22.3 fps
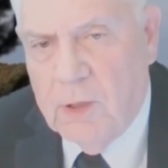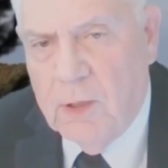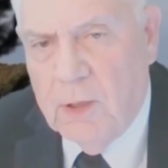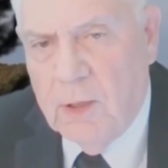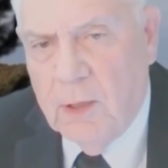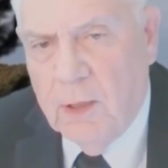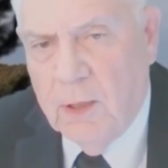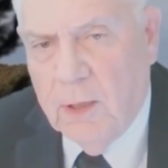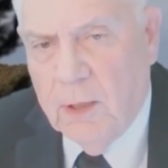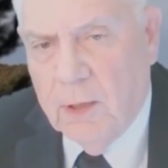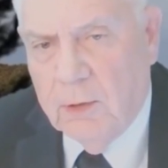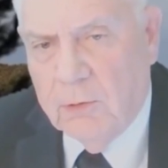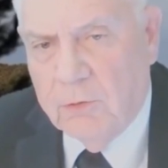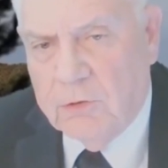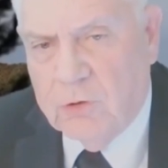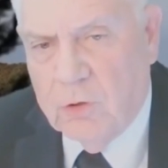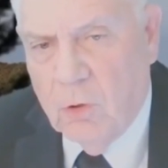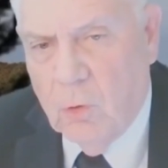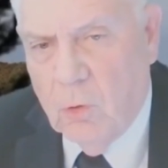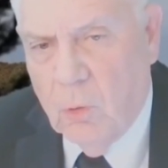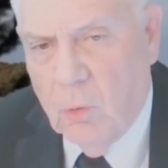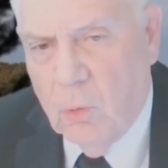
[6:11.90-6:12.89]
And
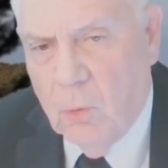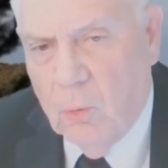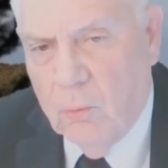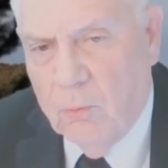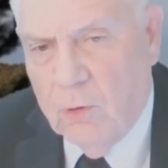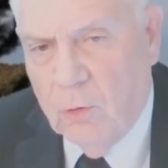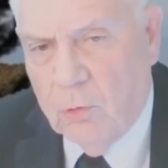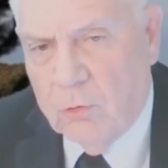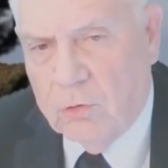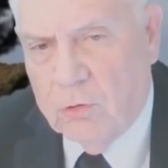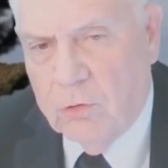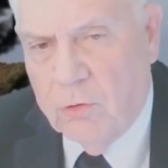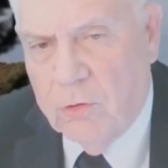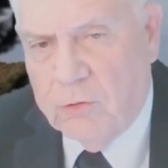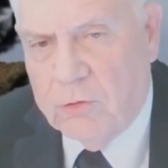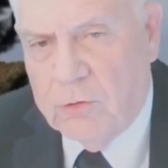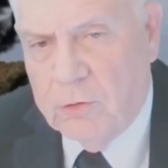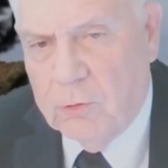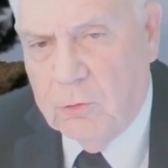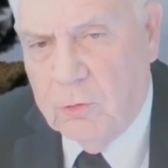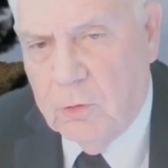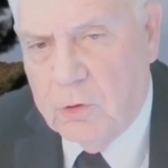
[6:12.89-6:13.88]
so those are the
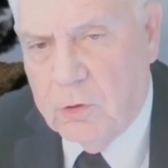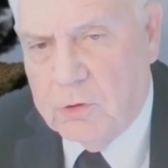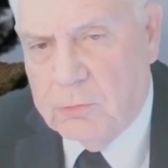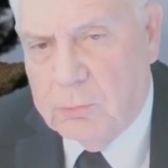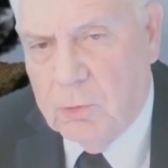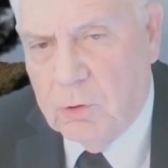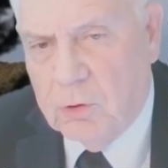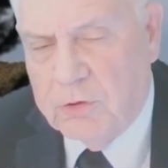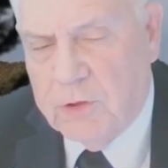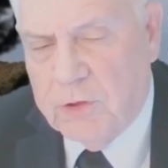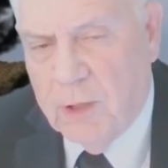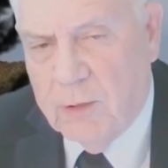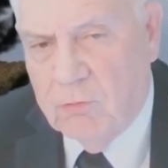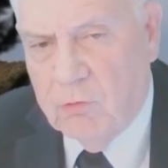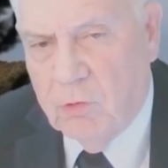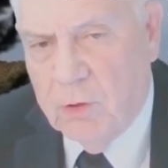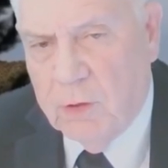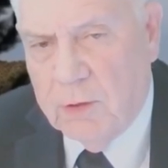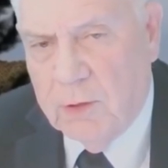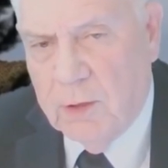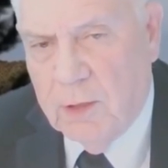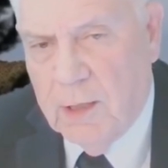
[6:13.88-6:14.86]
two newest books I've
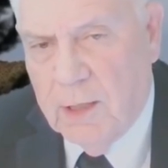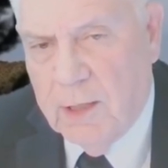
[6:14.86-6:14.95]
written.